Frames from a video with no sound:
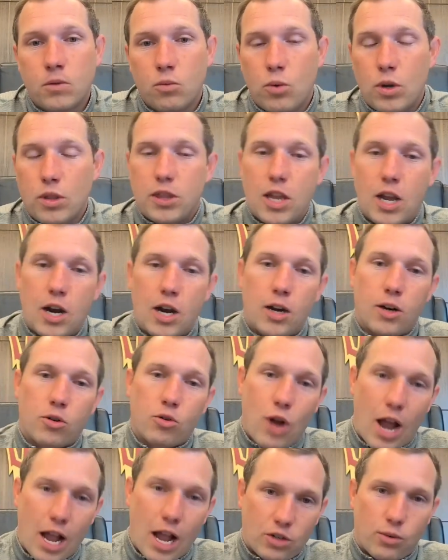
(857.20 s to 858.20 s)
with their
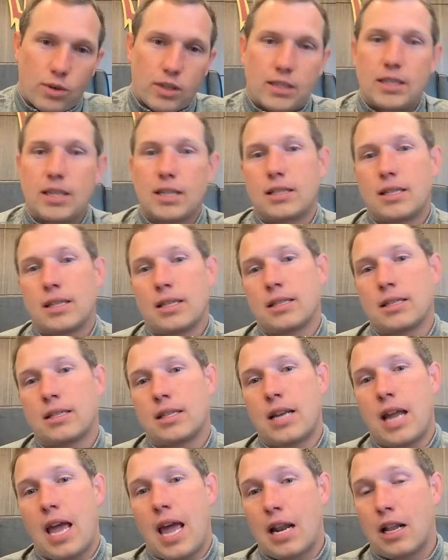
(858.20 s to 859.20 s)
graduate assistants
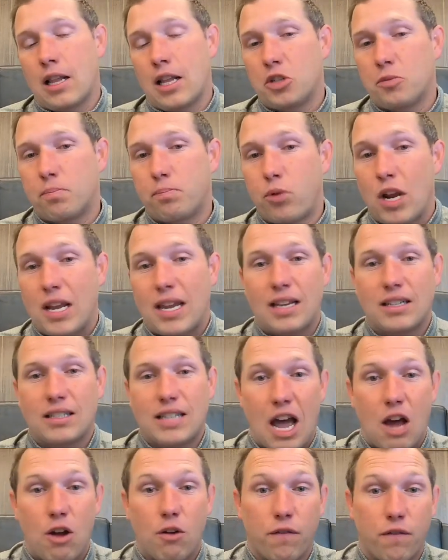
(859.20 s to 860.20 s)
and analysts breaking
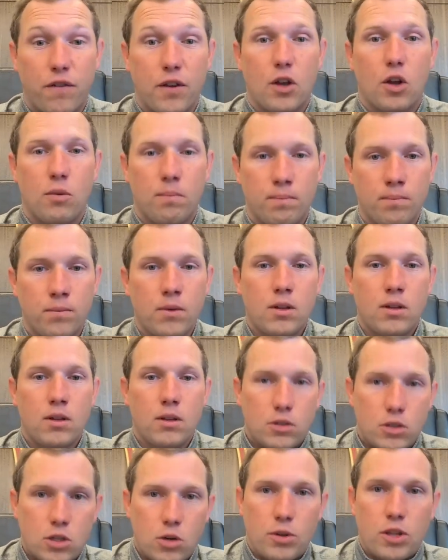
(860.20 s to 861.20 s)
down film.
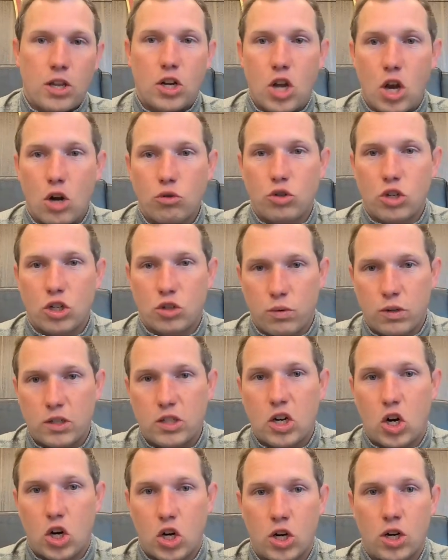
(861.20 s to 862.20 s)
So when the coaches
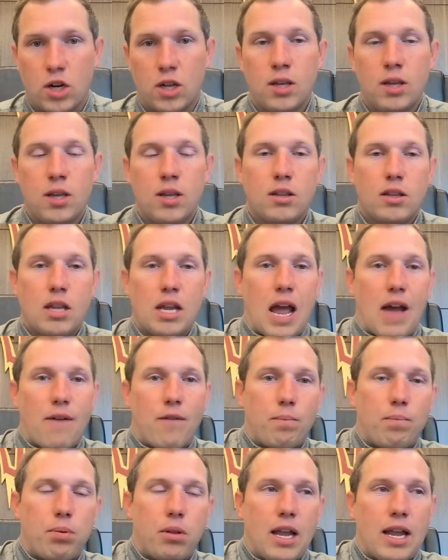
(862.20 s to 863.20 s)
return, they have
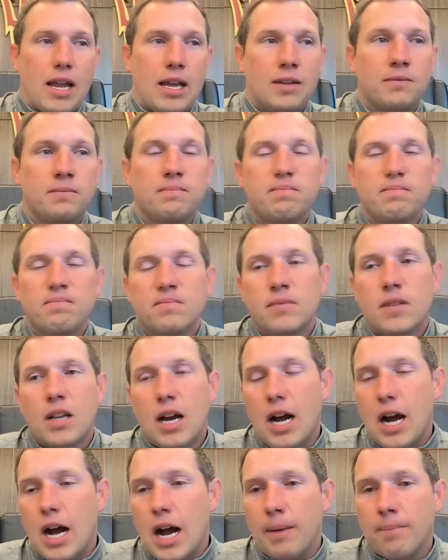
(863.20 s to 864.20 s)
a plan.
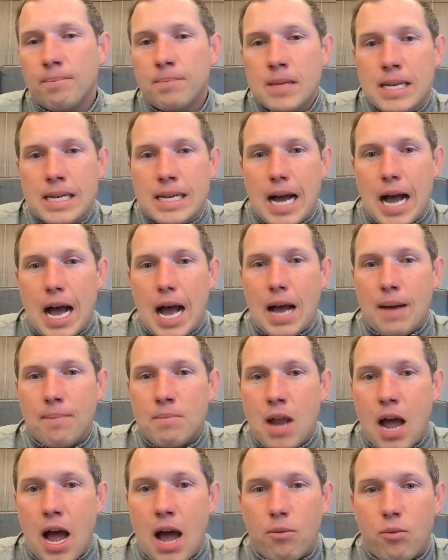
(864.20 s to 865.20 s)
I'm
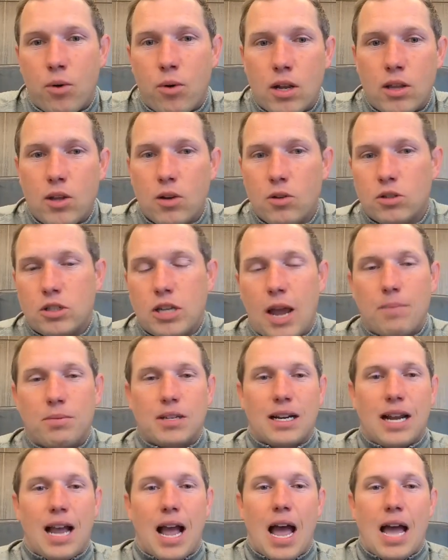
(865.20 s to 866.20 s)
not one of those types
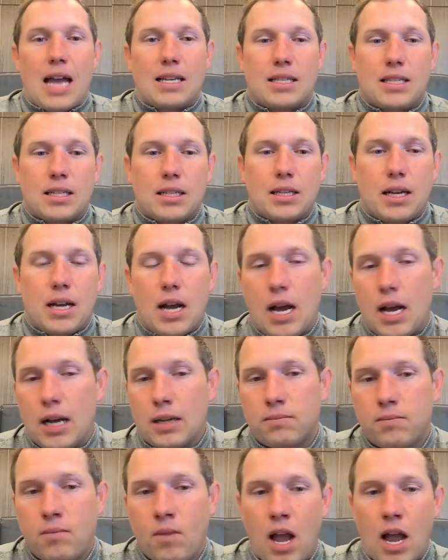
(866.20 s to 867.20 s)
of guys.
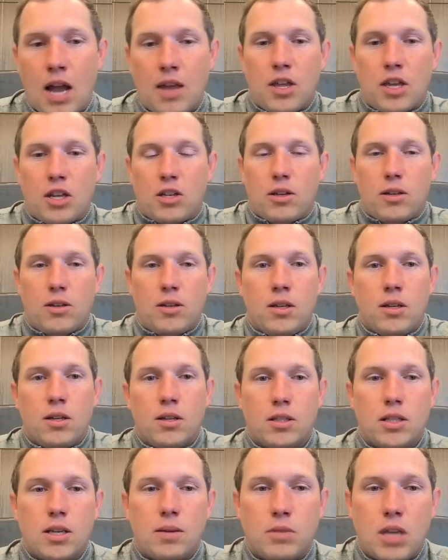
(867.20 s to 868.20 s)
I think
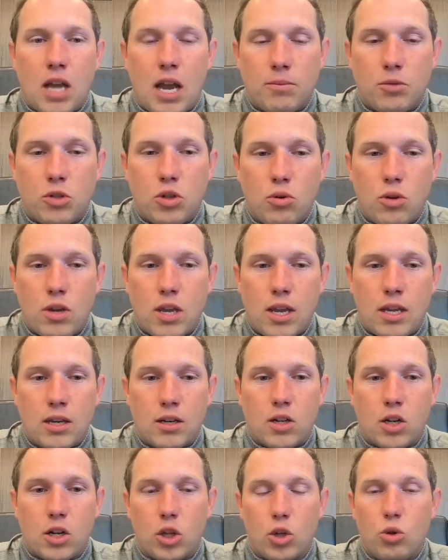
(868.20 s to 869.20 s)
sometimes you
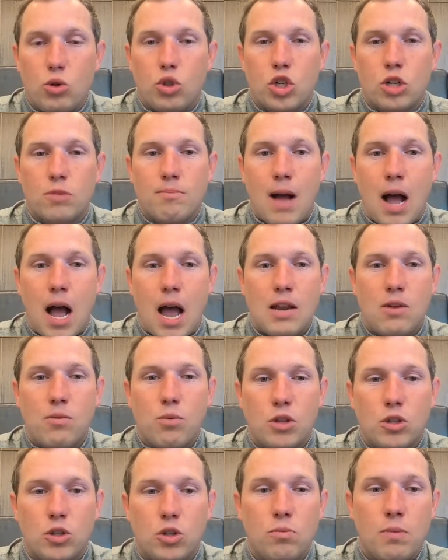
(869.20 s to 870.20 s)
can collude your mind
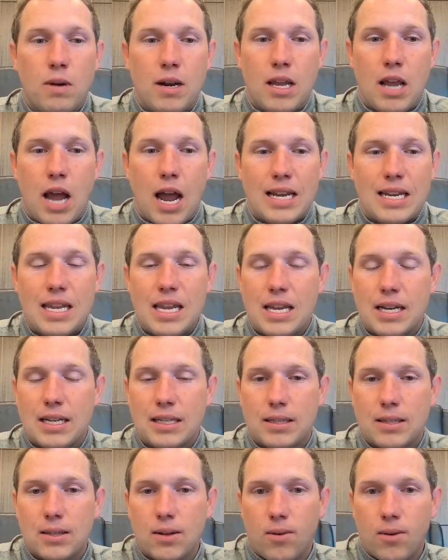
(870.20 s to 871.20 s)
with too many
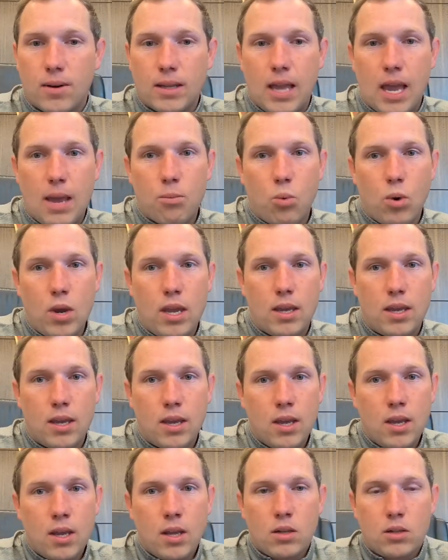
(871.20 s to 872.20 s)
ideas on game week.
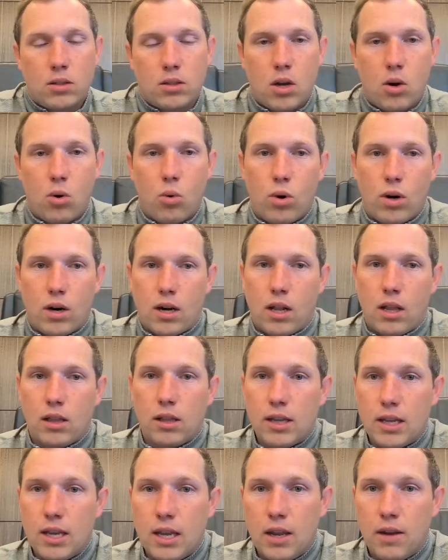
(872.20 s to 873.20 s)
So we're going to
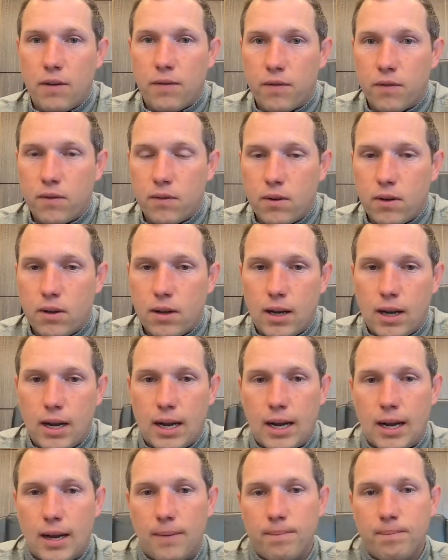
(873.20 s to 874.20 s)
leave
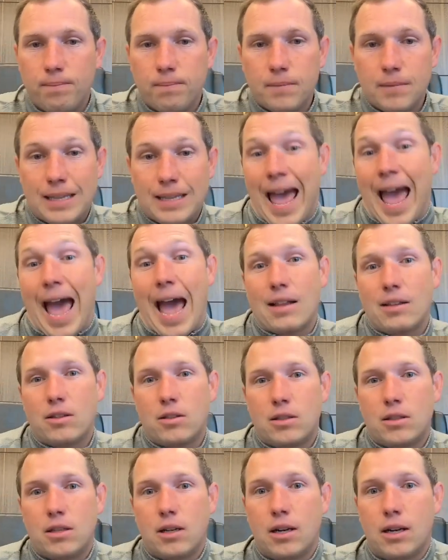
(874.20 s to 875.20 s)
that
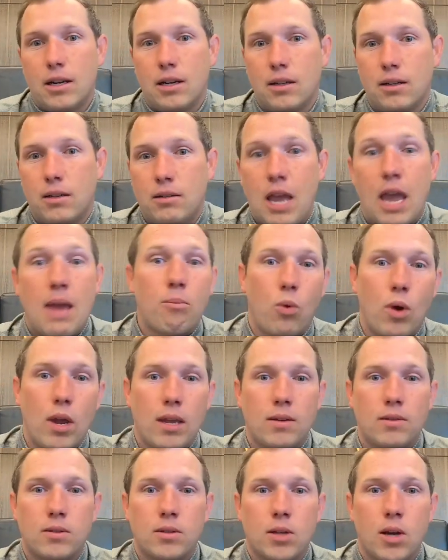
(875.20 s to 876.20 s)
to game
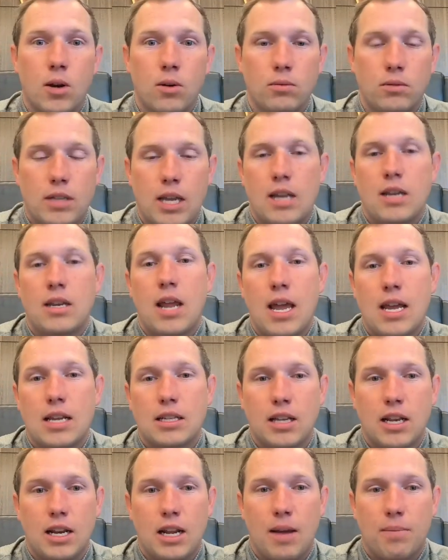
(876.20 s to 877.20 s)
week. So 10
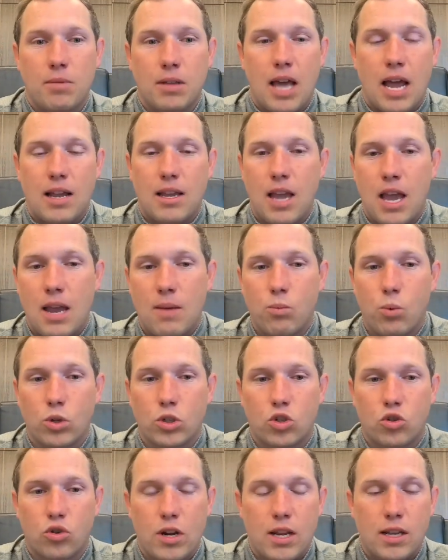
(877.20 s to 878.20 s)
days leading up to that game, we'll
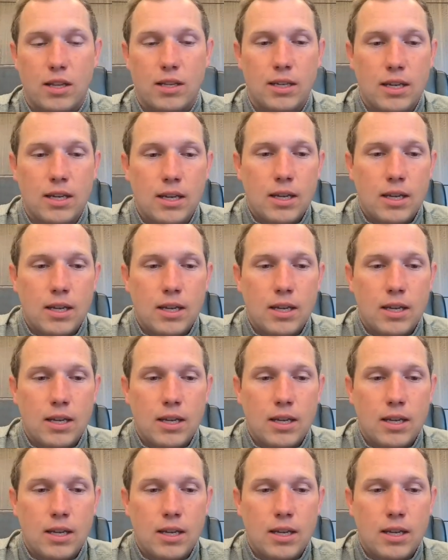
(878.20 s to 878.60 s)
treat